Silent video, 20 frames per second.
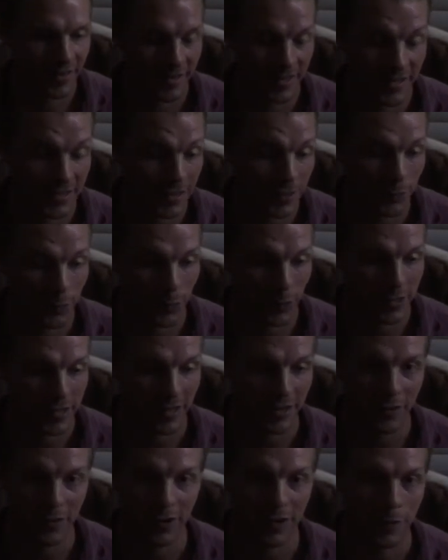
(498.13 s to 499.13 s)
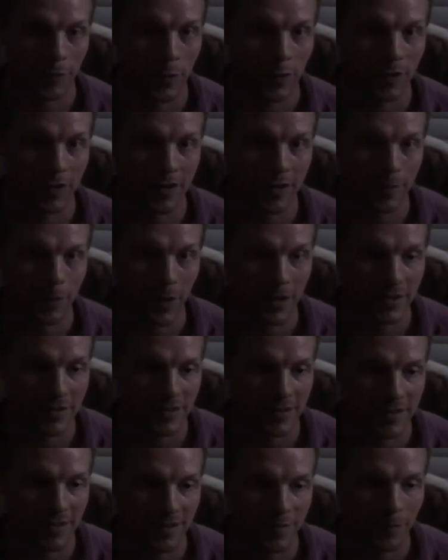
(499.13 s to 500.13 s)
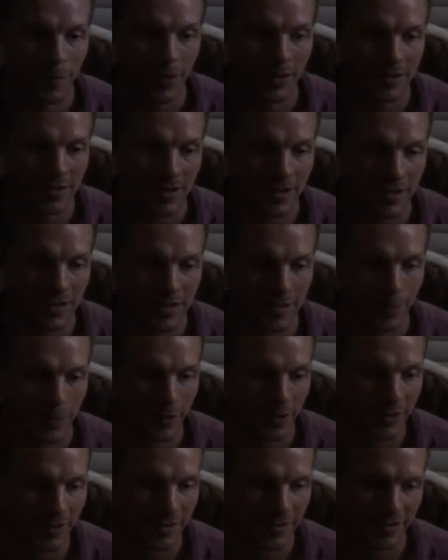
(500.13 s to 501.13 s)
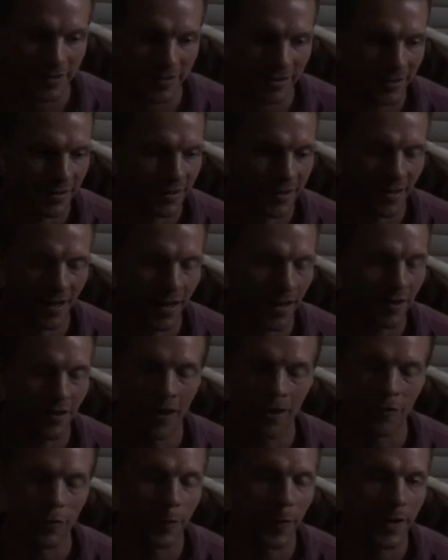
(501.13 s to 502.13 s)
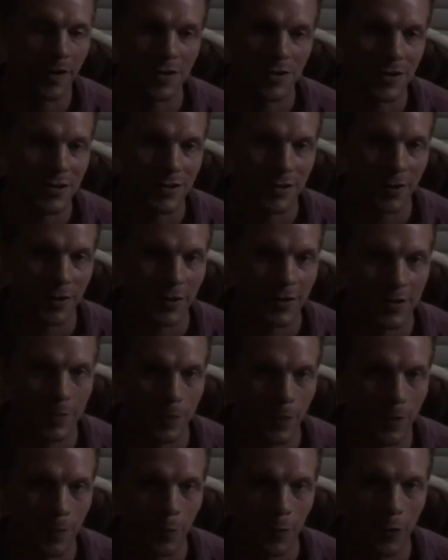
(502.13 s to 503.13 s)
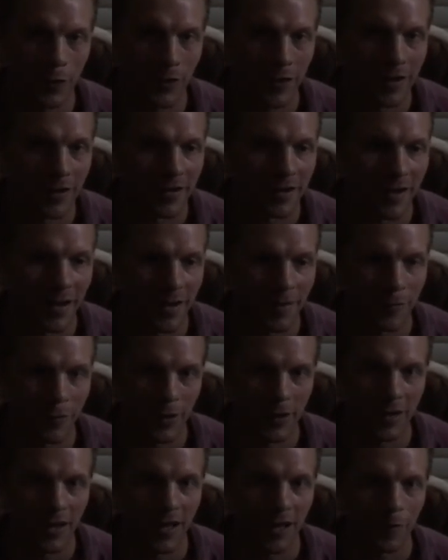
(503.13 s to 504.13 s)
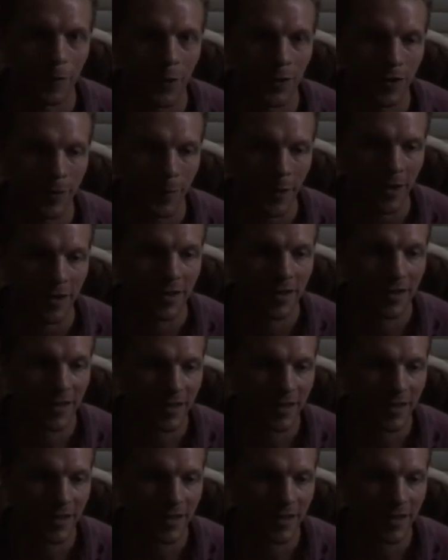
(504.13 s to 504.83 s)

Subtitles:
this particular community makes it easy, because I don't know, everybody's just so hospitable and friendly and welcoming.